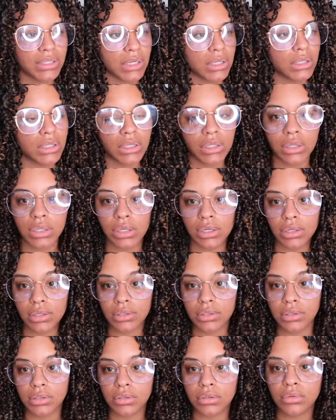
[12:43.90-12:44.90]
to clean
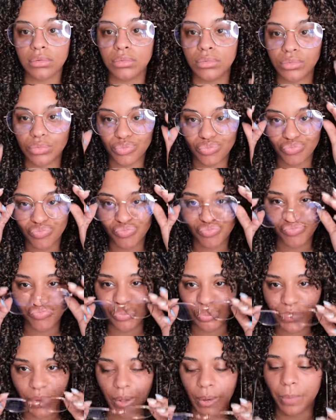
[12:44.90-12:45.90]
these.
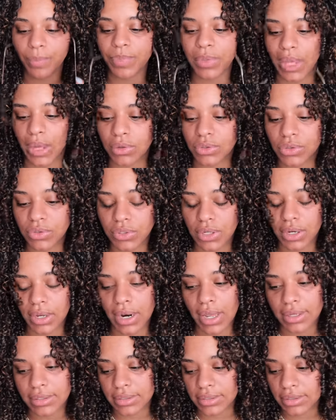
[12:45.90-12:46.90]
Mm-hmm, no, I'll do
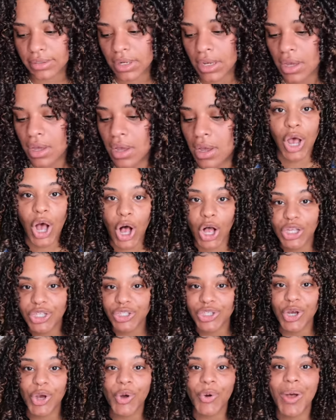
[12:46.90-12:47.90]
sunglasses.
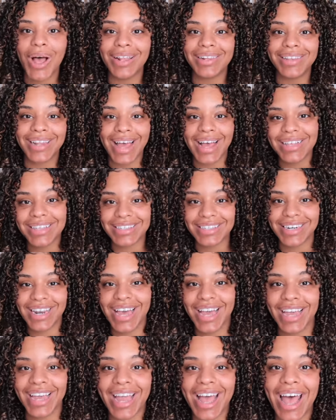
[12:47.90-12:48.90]
Also, last
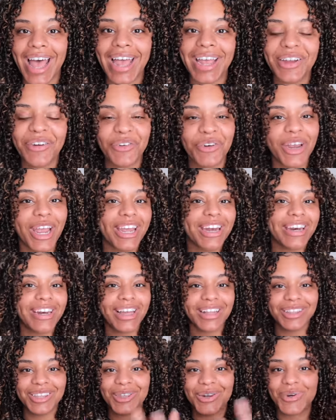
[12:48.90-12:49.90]
night I created
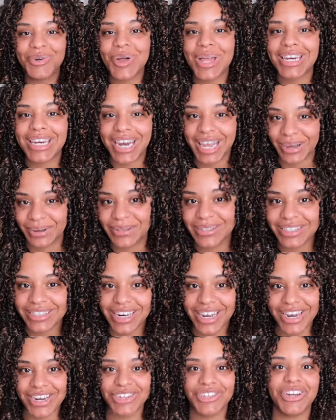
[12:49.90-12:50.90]
a little nail
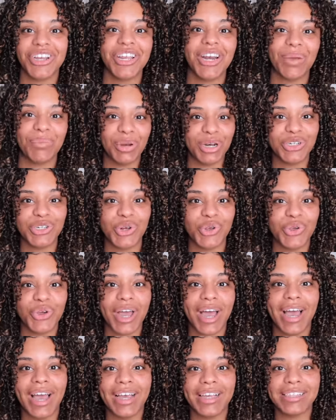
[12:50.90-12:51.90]
station. I'm gonna show you
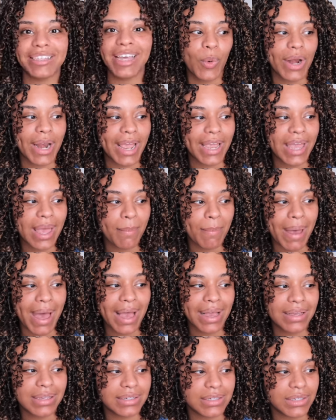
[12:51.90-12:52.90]
guys when I get
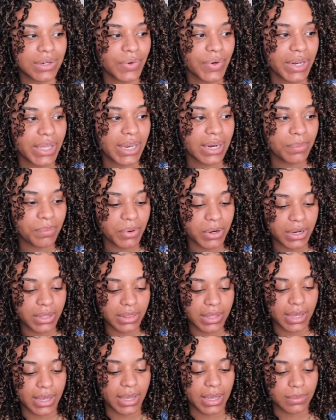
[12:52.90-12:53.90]
back because it's already getting pretty
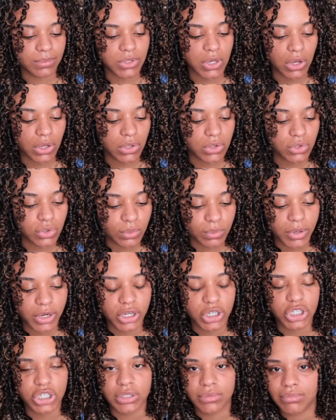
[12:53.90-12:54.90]
late. I'm talking too
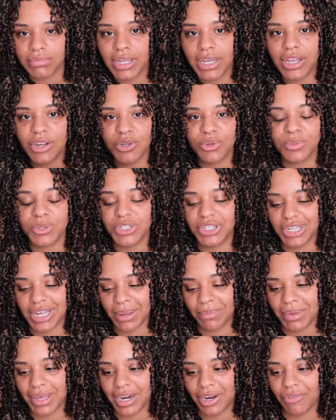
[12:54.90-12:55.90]
much, taking too much
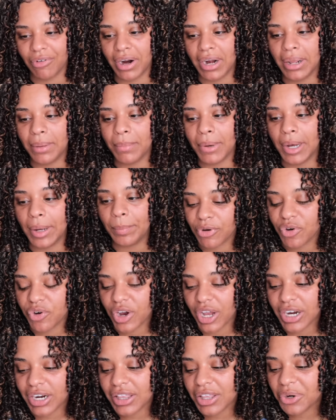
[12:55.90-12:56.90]
time getting ready, but
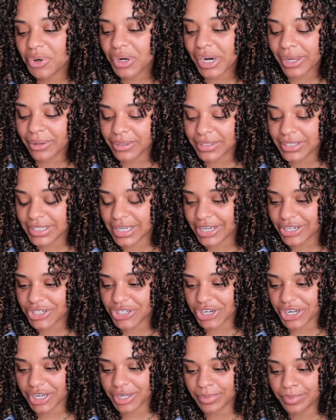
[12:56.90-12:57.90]
created a little nail
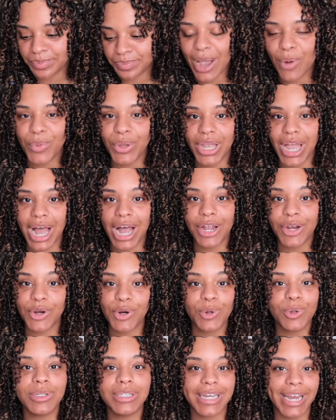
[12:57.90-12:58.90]
station, and we got
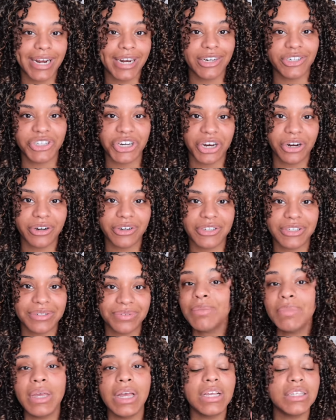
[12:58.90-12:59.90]
new dining chairs
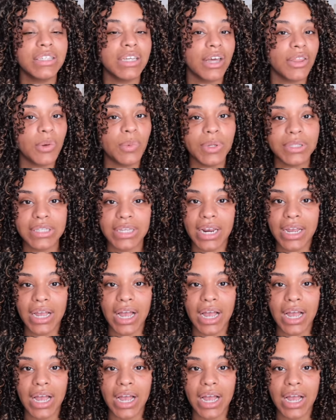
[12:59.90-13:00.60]
because the other ones that I